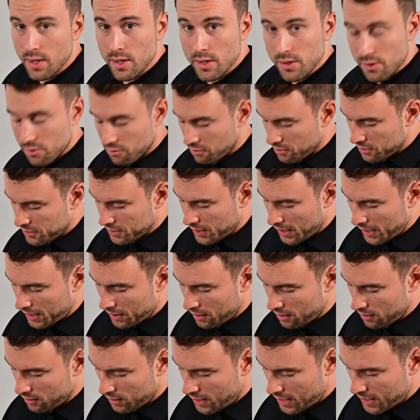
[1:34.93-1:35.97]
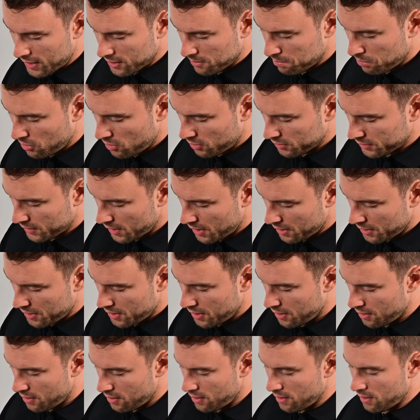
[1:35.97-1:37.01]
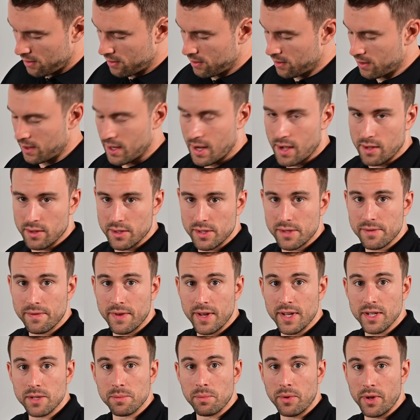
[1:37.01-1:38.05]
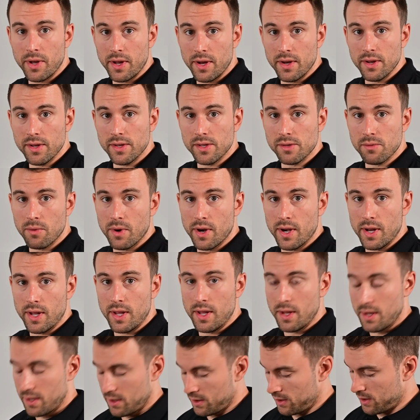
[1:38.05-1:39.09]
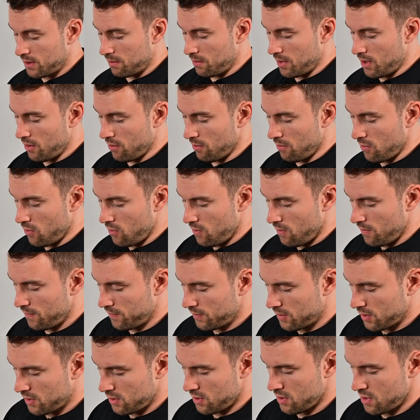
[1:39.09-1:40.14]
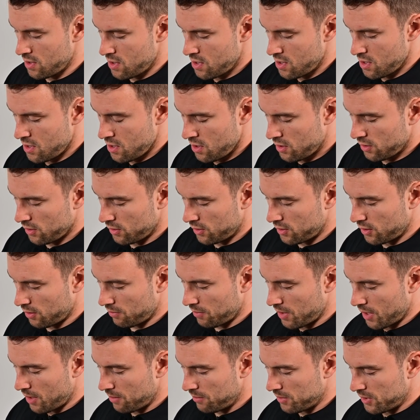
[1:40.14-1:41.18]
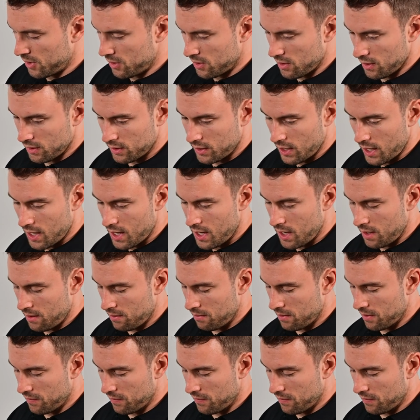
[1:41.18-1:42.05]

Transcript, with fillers: So we're just taking our last bolt out here. Now this faceplate is ready to be removed. So sometimes these are tight.